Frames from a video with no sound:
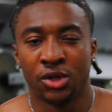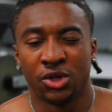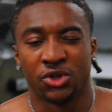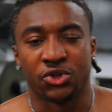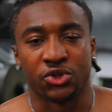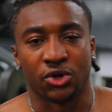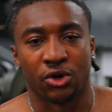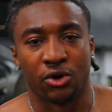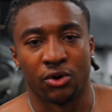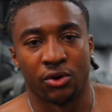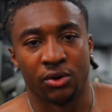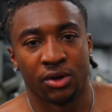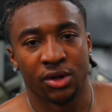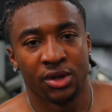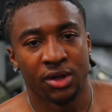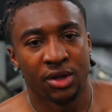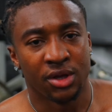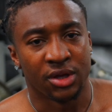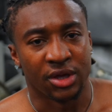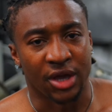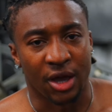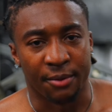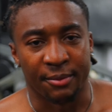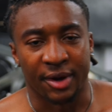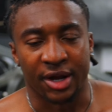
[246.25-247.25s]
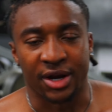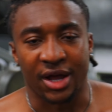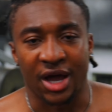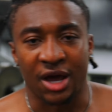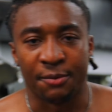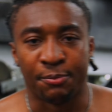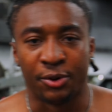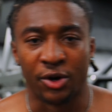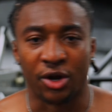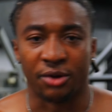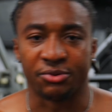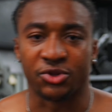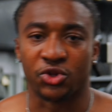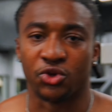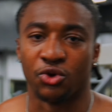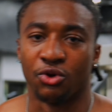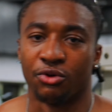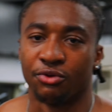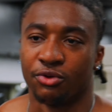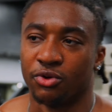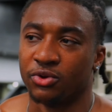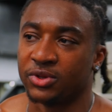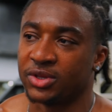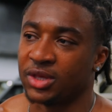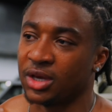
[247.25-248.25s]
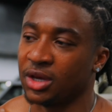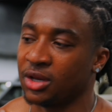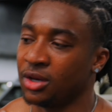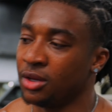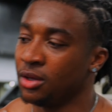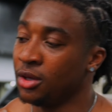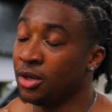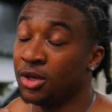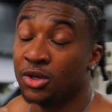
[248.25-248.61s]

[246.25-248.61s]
So yeah, man, add pull-ups to your routine.